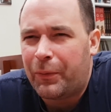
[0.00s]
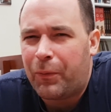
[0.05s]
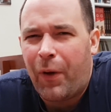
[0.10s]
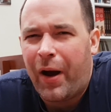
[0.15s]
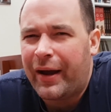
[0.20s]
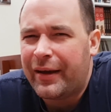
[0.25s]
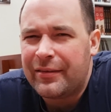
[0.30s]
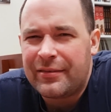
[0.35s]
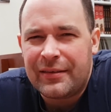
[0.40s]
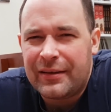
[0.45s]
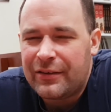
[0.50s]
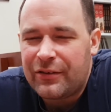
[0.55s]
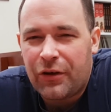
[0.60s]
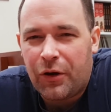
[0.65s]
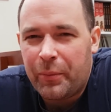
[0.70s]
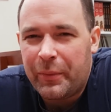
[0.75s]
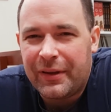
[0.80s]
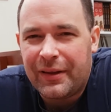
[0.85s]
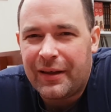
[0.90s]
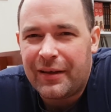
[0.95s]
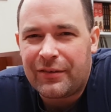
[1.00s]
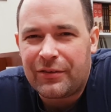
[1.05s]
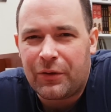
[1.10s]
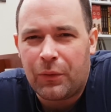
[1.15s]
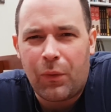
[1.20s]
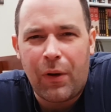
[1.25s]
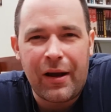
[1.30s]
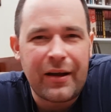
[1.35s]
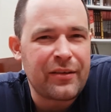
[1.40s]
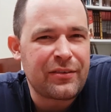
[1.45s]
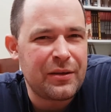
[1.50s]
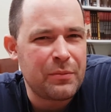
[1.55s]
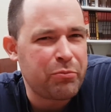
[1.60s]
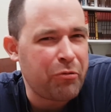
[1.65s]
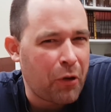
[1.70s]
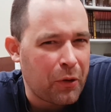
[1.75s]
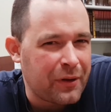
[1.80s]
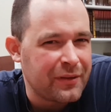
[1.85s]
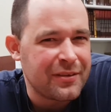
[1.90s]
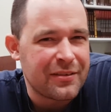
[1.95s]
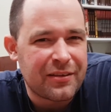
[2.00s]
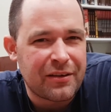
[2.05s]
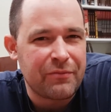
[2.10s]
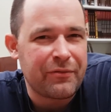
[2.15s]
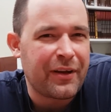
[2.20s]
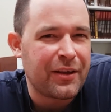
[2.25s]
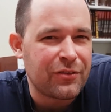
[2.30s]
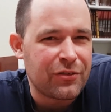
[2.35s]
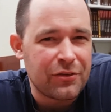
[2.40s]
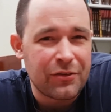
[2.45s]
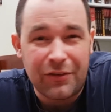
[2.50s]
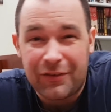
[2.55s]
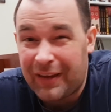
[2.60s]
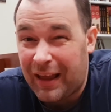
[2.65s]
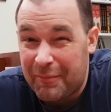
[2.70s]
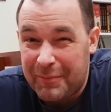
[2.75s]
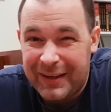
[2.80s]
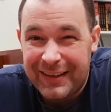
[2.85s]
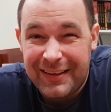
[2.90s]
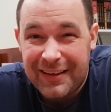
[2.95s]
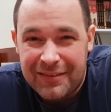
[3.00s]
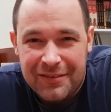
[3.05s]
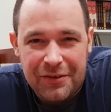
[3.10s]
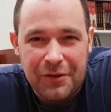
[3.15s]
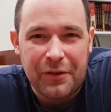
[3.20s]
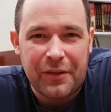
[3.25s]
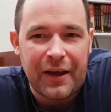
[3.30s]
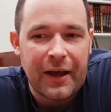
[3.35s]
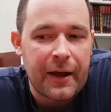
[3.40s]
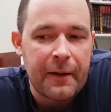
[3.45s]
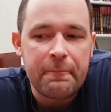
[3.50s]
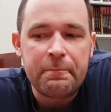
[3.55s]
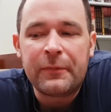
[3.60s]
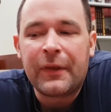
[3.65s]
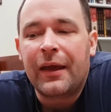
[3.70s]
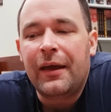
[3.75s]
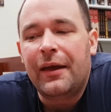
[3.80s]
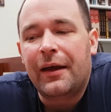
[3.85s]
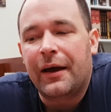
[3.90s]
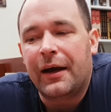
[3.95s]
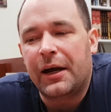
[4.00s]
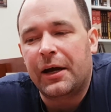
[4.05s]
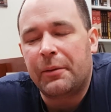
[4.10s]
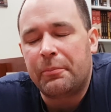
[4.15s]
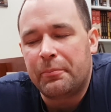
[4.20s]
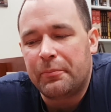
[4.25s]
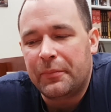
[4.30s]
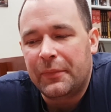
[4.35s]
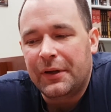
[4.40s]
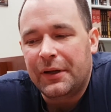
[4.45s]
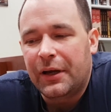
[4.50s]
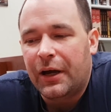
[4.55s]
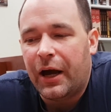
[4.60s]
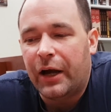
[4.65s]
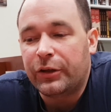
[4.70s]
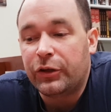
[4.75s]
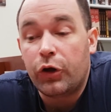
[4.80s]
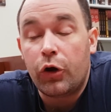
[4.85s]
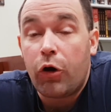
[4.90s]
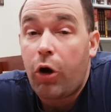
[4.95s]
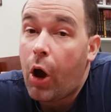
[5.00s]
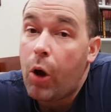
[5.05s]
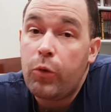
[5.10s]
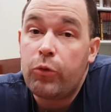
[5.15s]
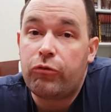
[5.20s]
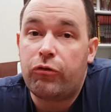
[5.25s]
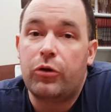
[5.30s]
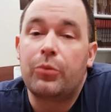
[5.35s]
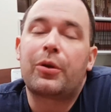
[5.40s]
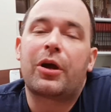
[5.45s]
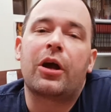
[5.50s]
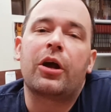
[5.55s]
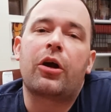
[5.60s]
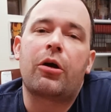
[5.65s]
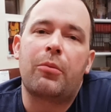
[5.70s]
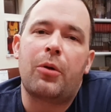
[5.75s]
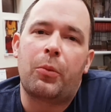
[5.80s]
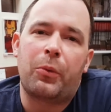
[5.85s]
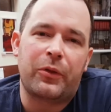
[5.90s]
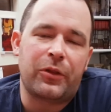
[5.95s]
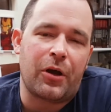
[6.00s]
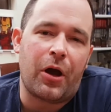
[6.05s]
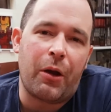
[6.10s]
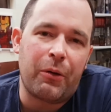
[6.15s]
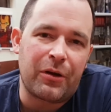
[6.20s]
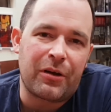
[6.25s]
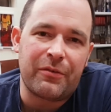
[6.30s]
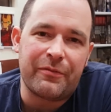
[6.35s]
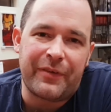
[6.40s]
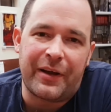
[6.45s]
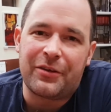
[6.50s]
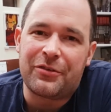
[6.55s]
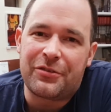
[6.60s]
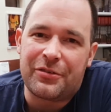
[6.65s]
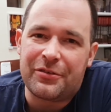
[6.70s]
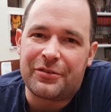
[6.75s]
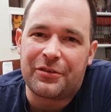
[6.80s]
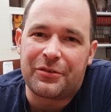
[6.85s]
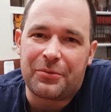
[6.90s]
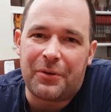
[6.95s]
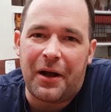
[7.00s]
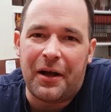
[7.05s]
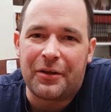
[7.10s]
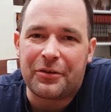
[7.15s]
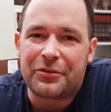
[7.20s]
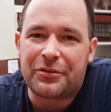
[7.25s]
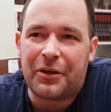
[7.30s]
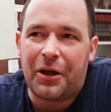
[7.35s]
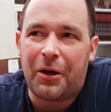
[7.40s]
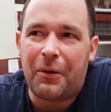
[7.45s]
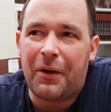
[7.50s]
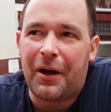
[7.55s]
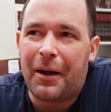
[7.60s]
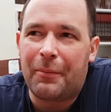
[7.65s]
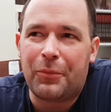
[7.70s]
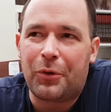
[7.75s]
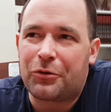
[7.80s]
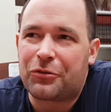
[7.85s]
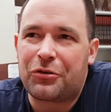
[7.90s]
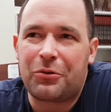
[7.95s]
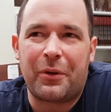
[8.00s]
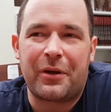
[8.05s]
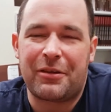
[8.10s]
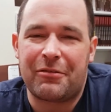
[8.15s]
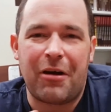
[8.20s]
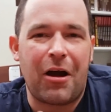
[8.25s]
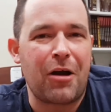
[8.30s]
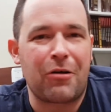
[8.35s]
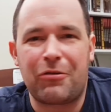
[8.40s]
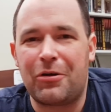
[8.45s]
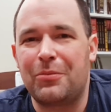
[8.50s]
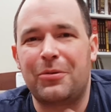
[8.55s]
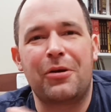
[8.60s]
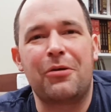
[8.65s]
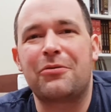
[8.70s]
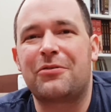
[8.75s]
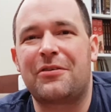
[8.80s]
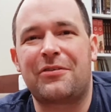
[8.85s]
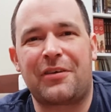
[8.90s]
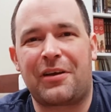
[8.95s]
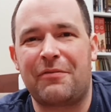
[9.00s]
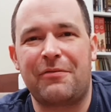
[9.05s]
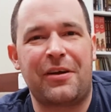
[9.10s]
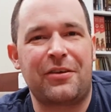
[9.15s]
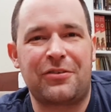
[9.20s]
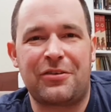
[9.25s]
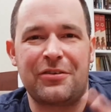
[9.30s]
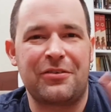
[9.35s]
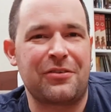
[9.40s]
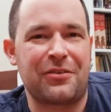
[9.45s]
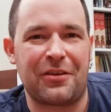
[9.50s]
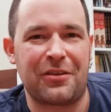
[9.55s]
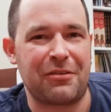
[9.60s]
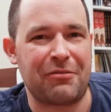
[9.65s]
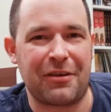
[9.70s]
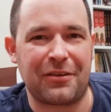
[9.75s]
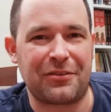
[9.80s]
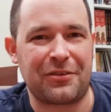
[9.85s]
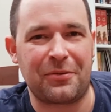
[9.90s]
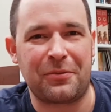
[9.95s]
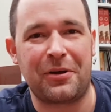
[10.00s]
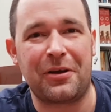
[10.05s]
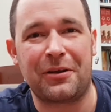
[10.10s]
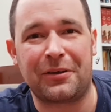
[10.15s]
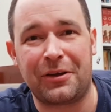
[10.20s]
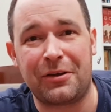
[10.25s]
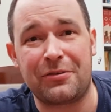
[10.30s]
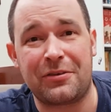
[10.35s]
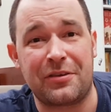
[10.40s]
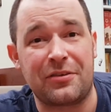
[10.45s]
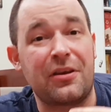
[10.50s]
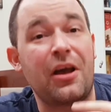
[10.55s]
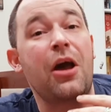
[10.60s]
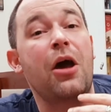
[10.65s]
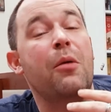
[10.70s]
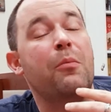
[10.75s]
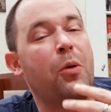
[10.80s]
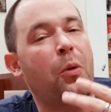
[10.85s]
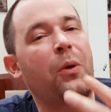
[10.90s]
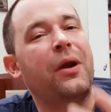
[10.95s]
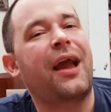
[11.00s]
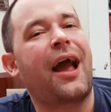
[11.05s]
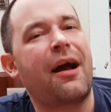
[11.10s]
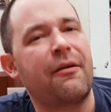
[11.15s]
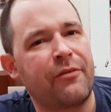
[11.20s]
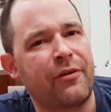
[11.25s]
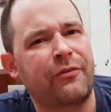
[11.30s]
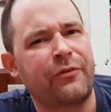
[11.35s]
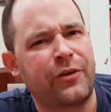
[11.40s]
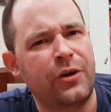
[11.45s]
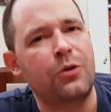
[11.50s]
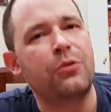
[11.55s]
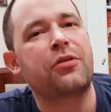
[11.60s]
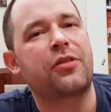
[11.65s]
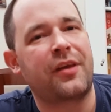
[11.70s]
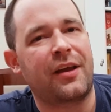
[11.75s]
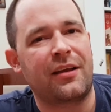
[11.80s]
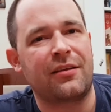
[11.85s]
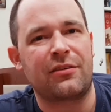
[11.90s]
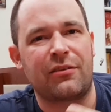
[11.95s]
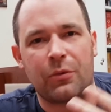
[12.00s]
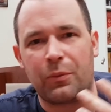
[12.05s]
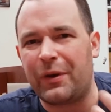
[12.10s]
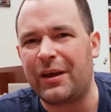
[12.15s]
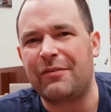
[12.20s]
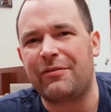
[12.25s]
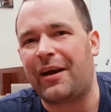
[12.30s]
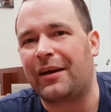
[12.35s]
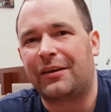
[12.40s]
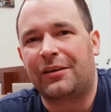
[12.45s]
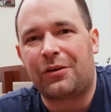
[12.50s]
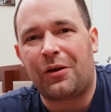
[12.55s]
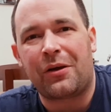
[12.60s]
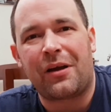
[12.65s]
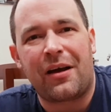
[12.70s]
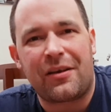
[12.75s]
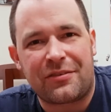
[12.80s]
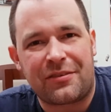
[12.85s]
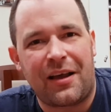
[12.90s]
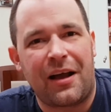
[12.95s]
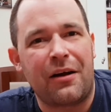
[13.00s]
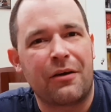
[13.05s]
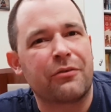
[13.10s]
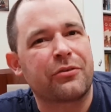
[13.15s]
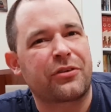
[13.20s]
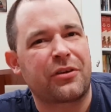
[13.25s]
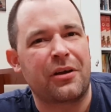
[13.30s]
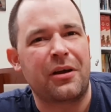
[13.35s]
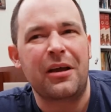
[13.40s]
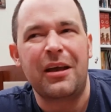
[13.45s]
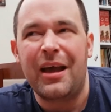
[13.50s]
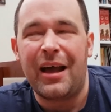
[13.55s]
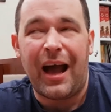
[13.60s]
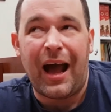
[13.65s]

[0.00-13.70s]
why hasn't he told me this? Or why has he broken this convention? Does that mean this or that? And your own group can come up with your own conventions as well. So I'm not sure whether our group uses the conventions that the rest of the world uses, but we have a few things that we've added on ourselves that